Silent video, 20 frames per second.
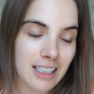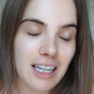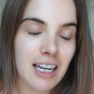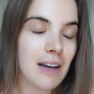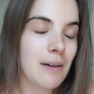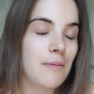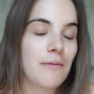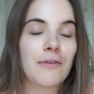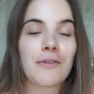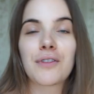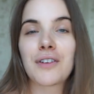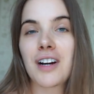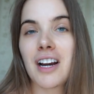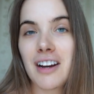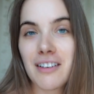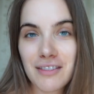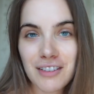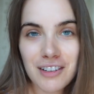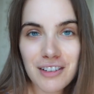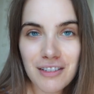am
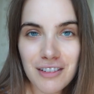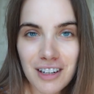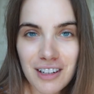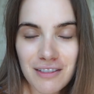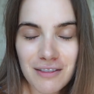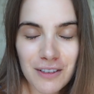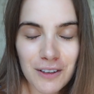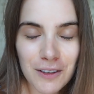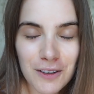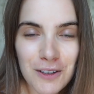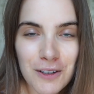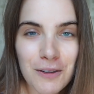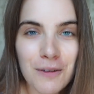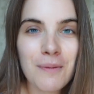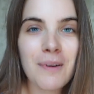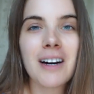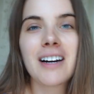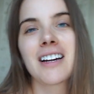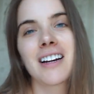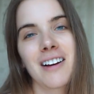forever grateful to
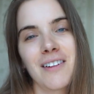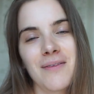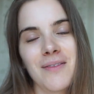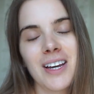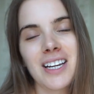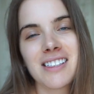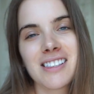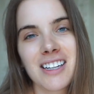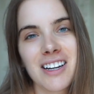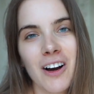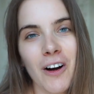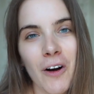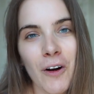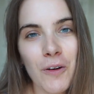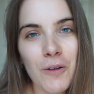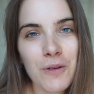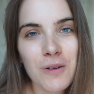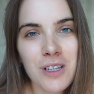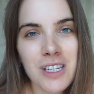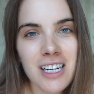my amazing
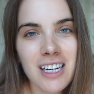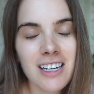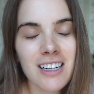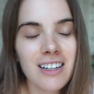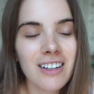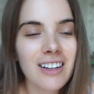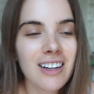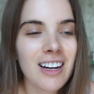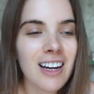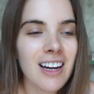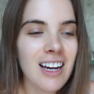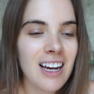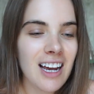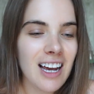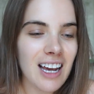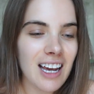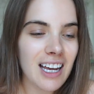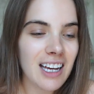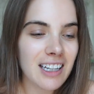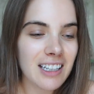host here,
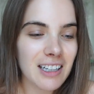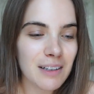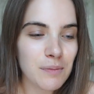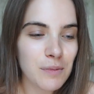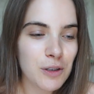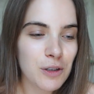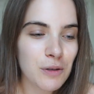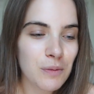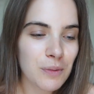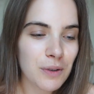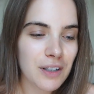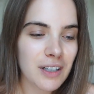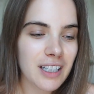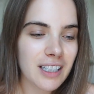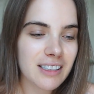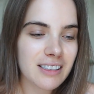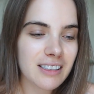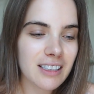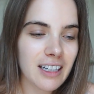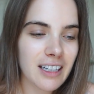and I'm super
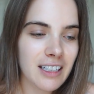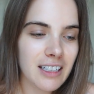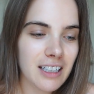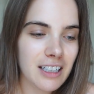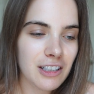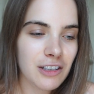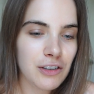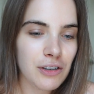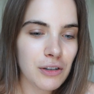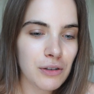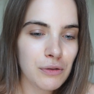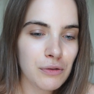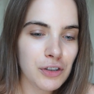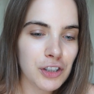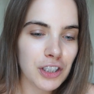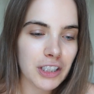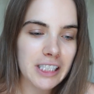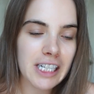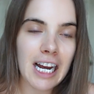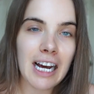excited to
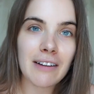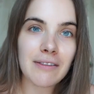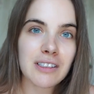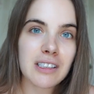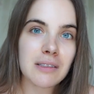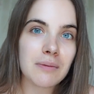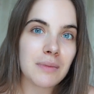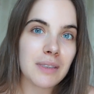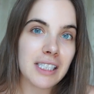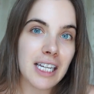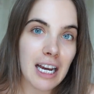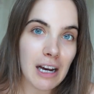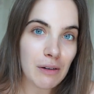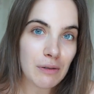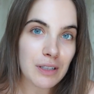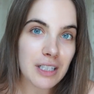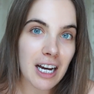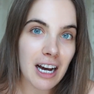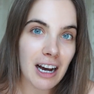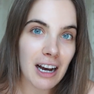just have some
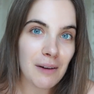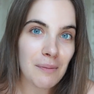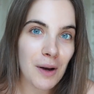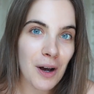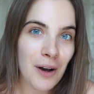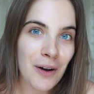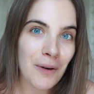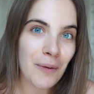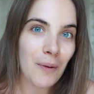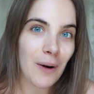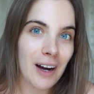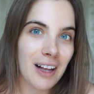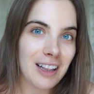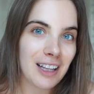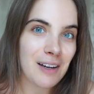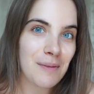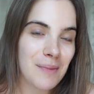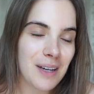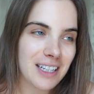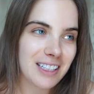downtime while
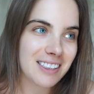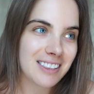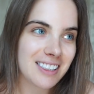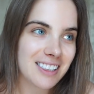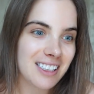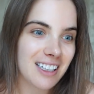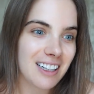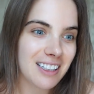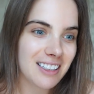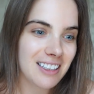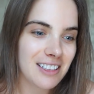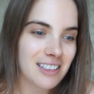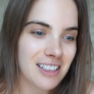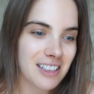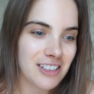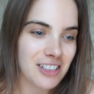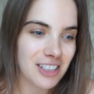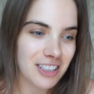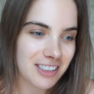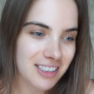I'm in Astana
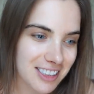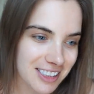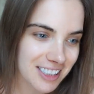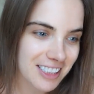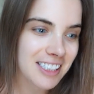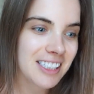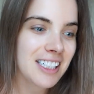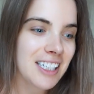to just